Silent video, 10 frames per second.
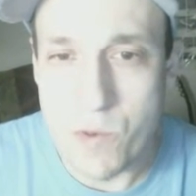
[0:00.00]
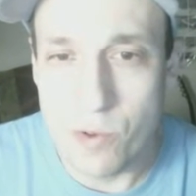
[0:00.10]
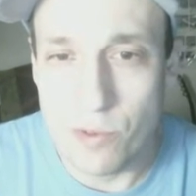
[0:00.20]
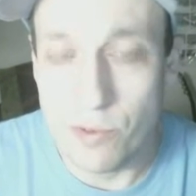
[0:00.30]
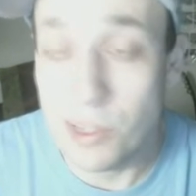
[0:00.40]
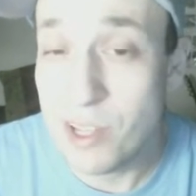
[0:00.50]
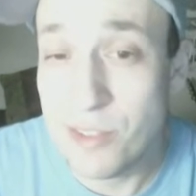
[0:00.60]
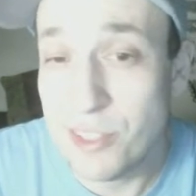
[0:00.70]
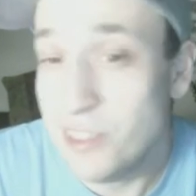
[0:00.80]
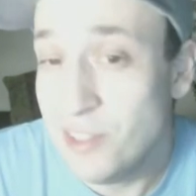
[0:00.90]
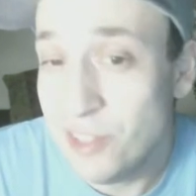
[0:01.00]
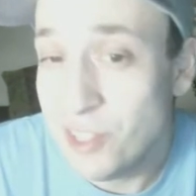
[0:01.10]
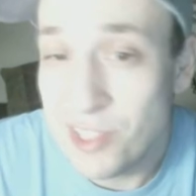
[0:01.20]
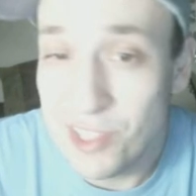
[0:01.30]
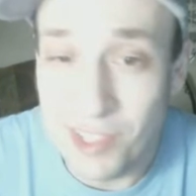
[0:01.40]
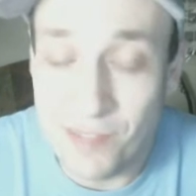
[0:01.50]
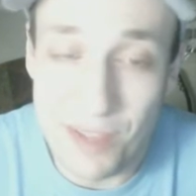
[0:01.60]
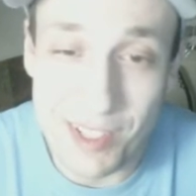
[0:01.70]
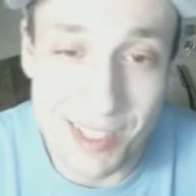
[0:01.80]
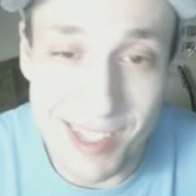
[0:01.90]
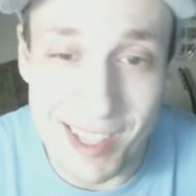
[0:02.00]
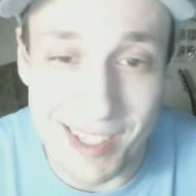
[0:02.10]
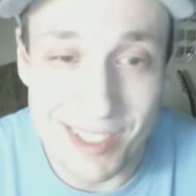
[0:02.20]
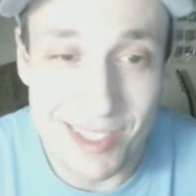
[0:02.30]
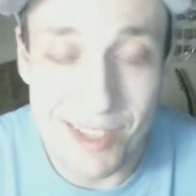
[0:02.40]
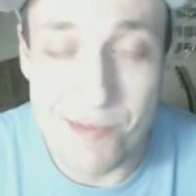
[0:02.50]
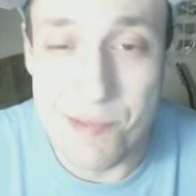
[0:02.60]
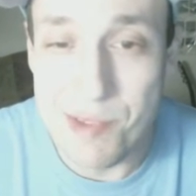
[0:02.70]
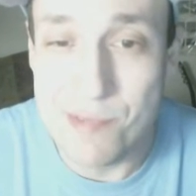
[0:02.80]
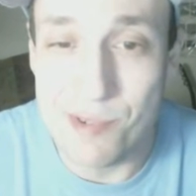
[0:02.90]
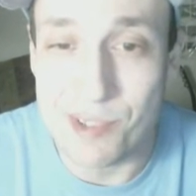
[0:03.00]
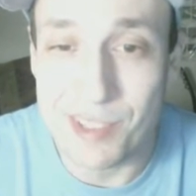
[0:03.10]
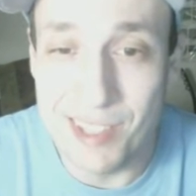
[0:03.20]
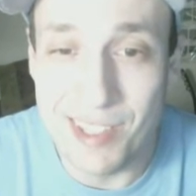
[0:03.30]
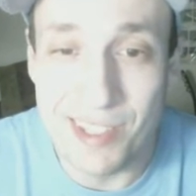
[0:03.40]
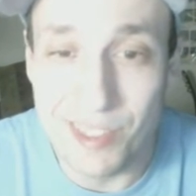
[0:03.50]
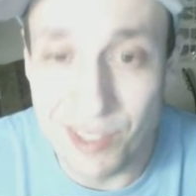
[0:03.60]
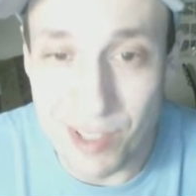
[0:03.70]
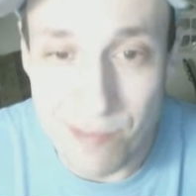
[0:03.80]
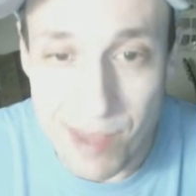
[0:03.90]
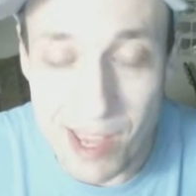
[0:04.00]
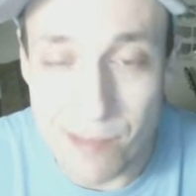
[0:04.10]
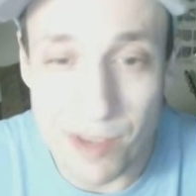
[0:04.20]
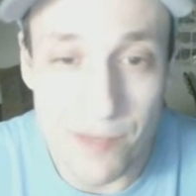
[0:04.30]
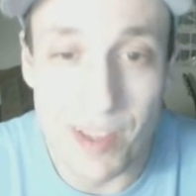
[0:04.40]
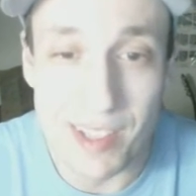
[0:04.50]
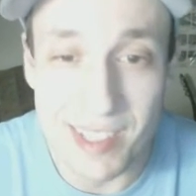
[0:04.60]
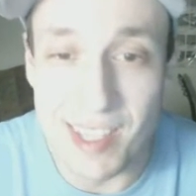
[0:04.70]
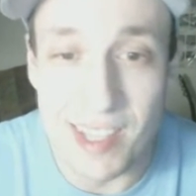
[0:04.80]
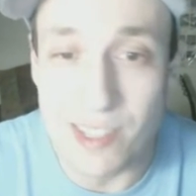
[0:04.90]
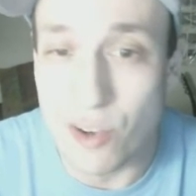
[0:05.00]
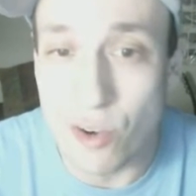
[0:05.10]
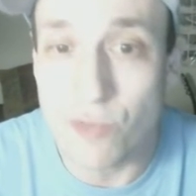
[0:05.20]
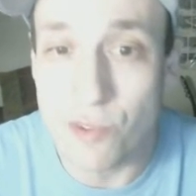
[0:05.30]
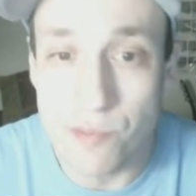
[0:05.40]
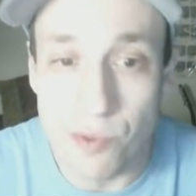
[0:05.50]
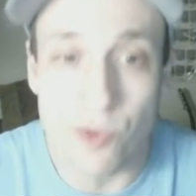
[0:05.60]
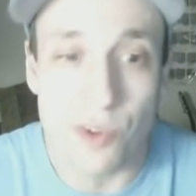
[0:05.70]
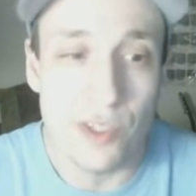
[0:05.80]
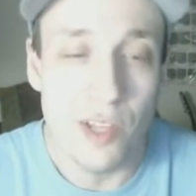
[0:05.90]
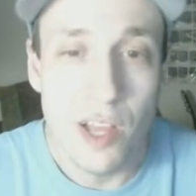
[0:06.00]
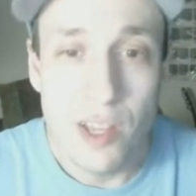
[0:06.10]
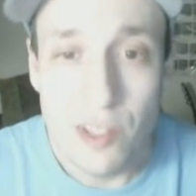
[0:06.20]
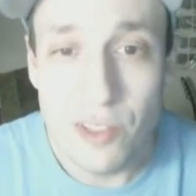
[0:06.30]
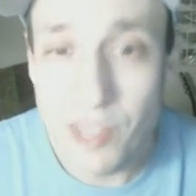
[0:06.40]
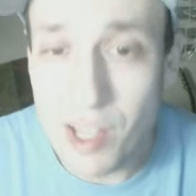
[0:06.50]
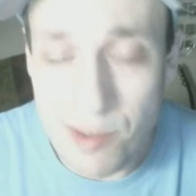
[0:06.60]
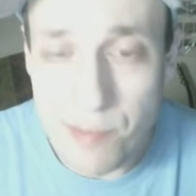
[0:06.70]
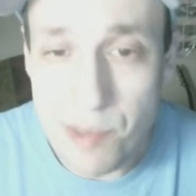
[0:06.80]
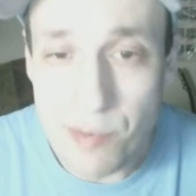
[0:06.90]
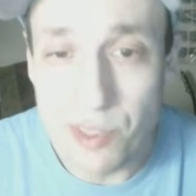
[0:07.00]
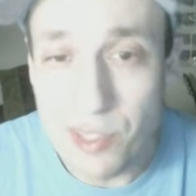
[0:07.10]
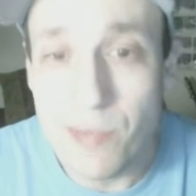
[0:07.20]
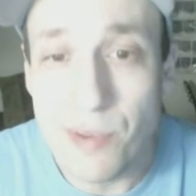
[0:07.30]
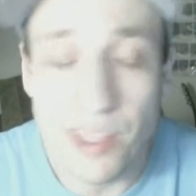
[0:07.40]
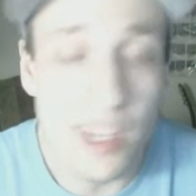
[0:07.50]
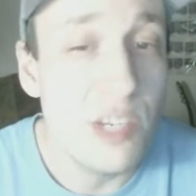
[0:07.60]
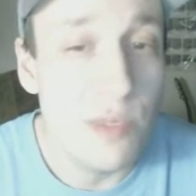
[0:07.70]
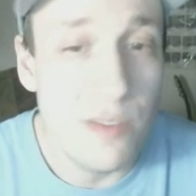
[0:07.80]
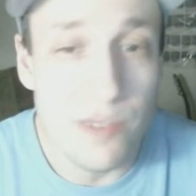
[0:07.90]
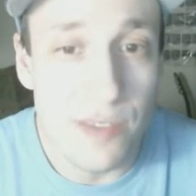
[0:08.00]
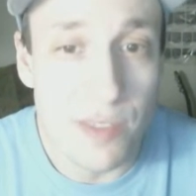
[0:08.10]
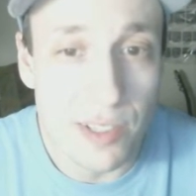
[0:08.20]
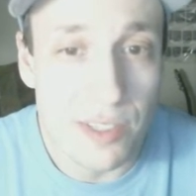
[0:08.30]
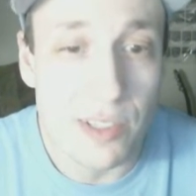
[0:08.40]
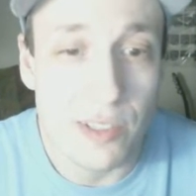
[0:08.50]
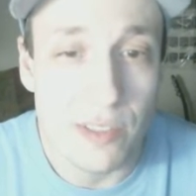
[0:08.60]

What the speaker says: when it comes to, you look at something like vaccines, you know how many people are killed and maimed by vaccines that aren't reported? You look at how many people killed by the HPV vaccine.